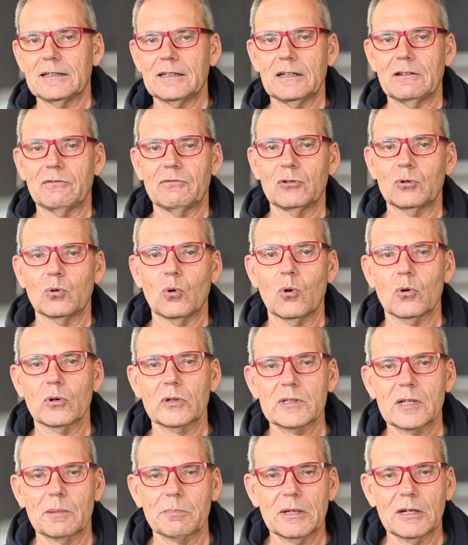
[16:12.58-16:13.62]
If you
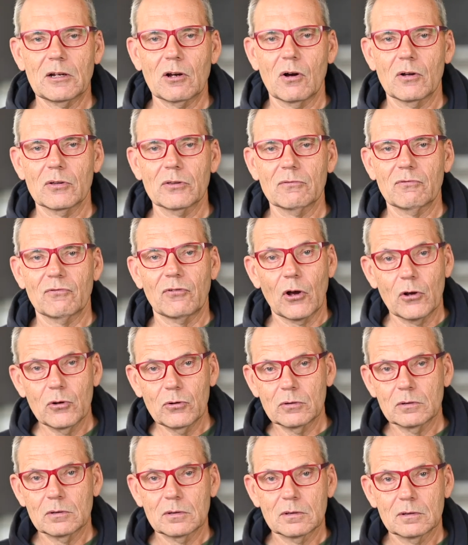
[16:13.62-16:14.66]
order something on
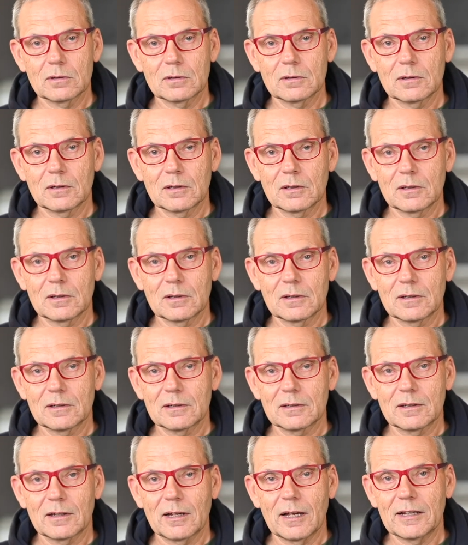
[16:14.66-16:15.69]
phone,
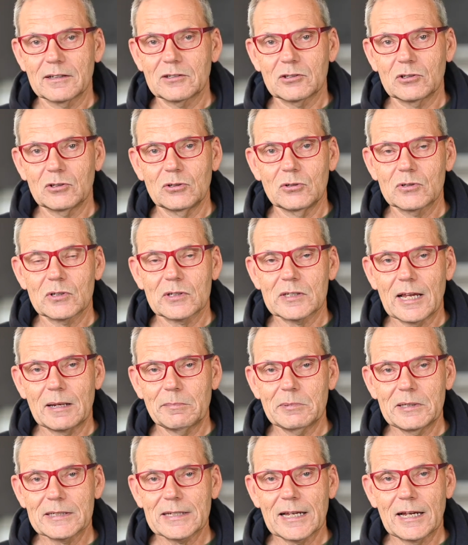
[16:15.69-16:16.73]
use the
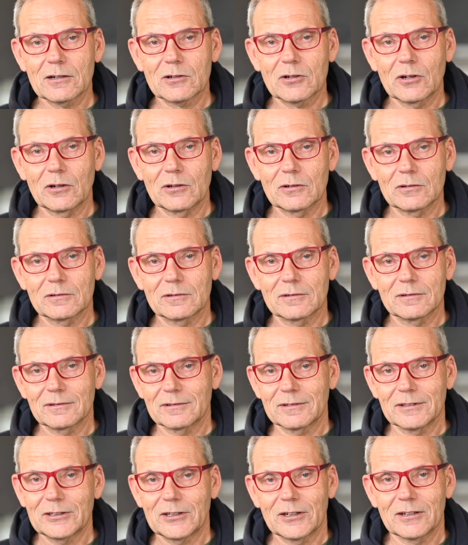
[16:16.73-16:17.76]
same discount code.
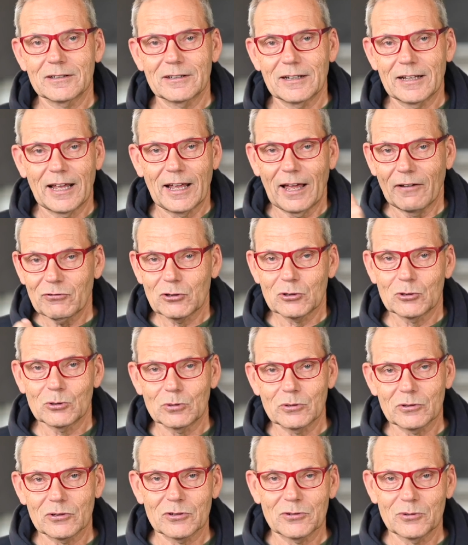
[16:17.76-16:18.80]
You don't have to
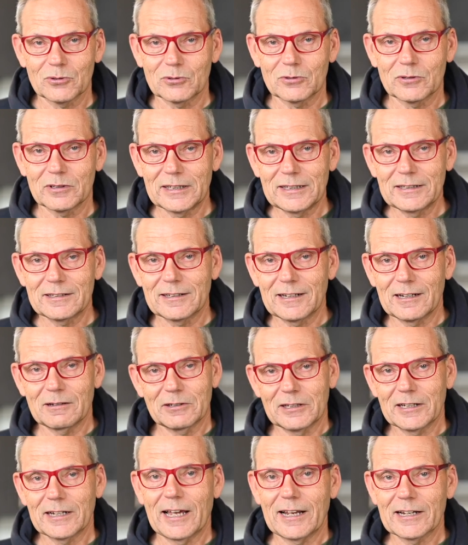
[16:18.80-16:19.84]
do it through the internet.
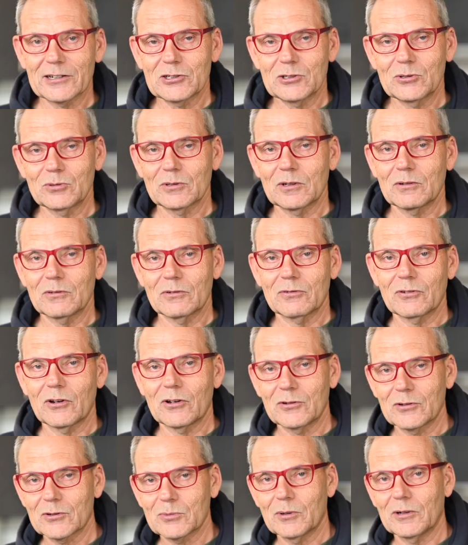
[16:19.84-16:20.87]
You can actually do it over the
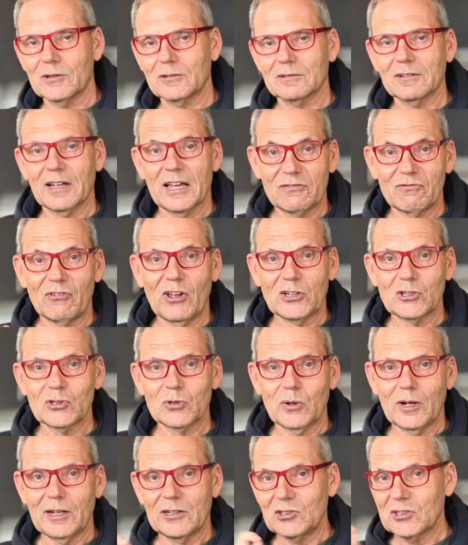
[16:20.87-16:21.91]
phone as well.
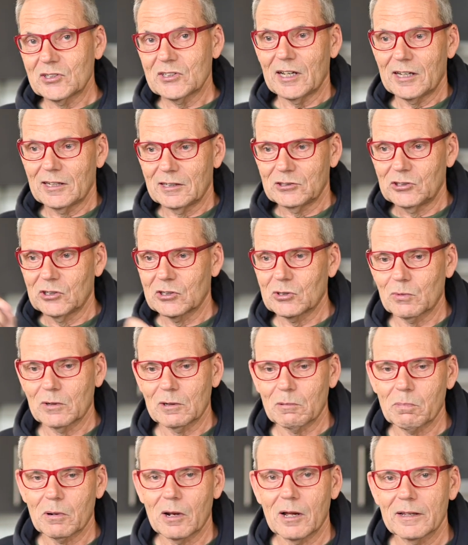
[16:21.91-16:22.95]
Adventure 8. Just say you just want
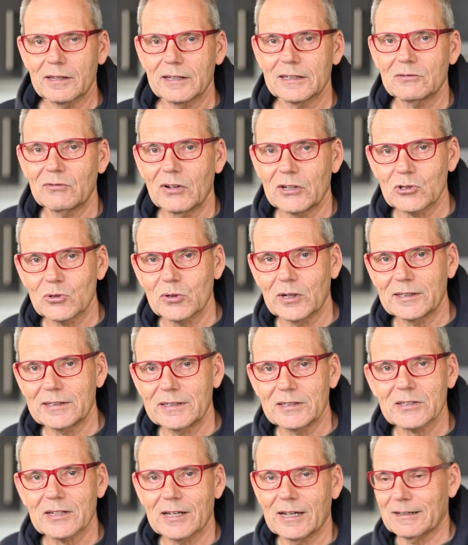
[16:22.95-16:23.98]
to apply the Adventure 8
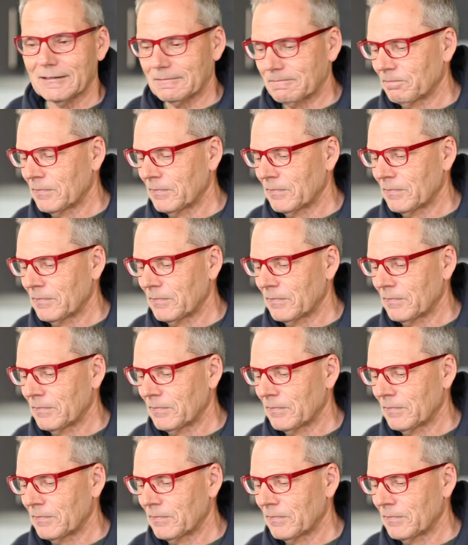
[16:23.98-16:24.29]
discount,